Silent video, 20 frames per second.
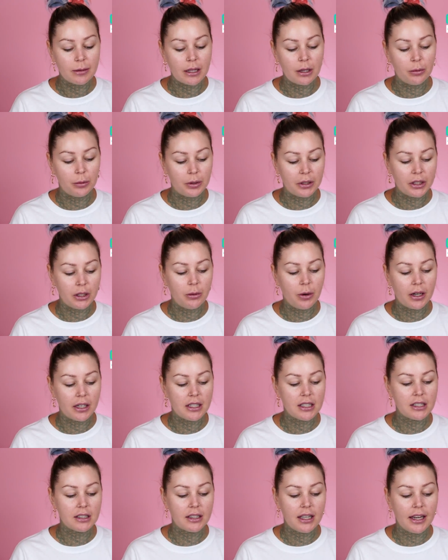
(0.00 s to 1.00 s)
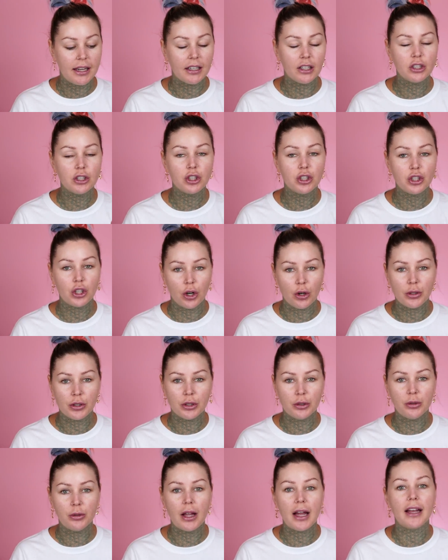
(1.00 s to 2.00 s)
but they really wanted to like show
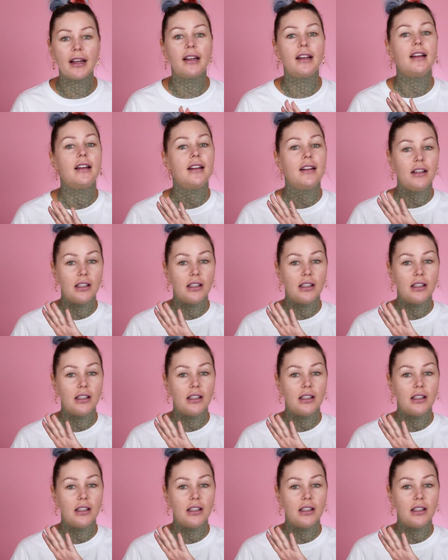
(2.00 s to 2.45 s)
you, like,